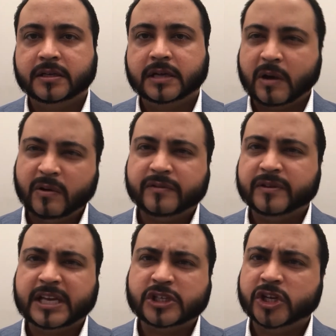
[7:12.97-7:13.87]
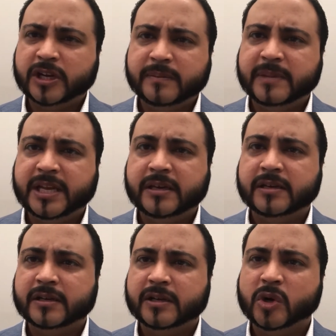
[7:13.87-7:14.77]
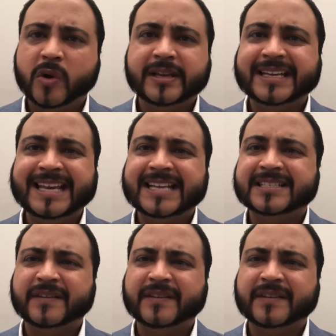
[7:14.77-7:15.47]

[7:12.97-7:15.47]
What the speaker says: However, that shouldn't mean going against